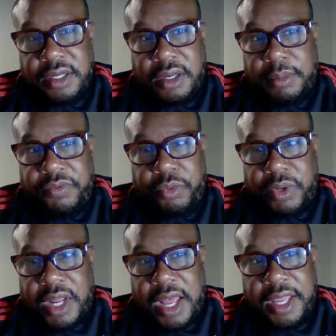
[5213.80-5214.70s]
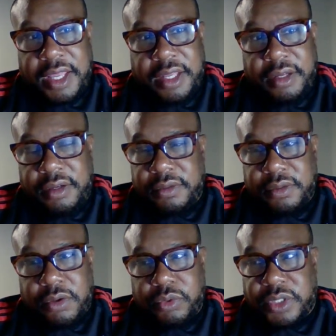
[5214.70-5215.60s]
If you want high-end
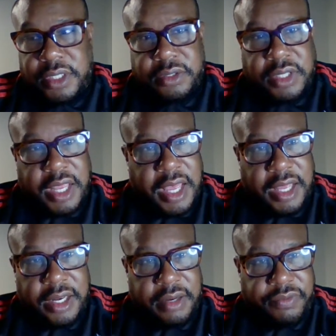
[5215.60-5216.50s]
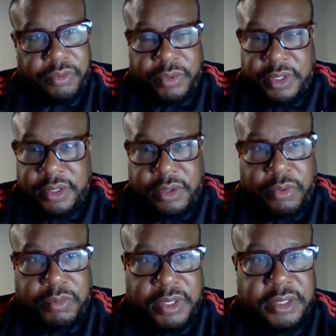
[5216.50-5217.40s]
hotels, they had it. If you want
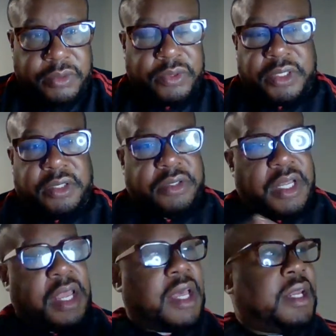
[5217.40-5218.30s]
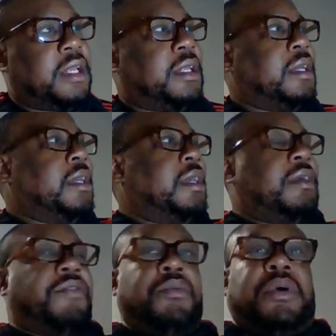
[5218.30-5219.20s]
low-budget hotels, they had it.
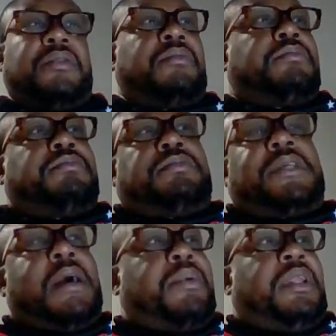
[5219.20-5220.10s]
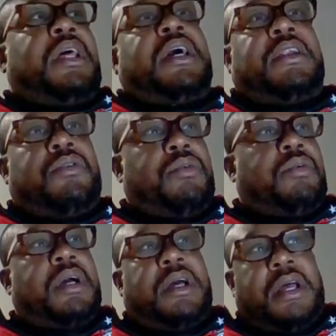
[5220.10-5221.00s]
If you want top-of-the-line
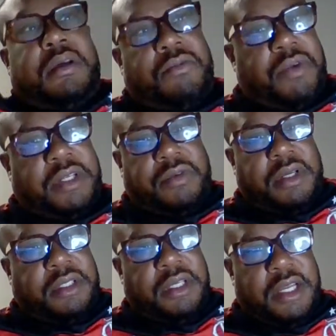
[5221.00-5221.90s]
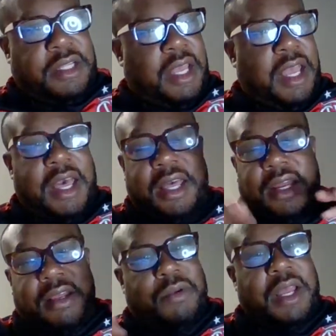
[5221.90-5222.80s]
restaurants to eat at, they had
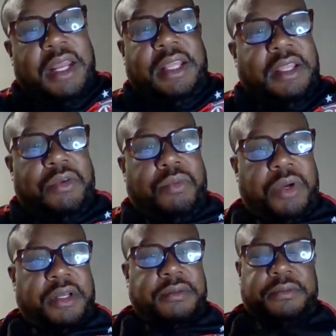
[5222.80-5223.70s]
it. Anything you want.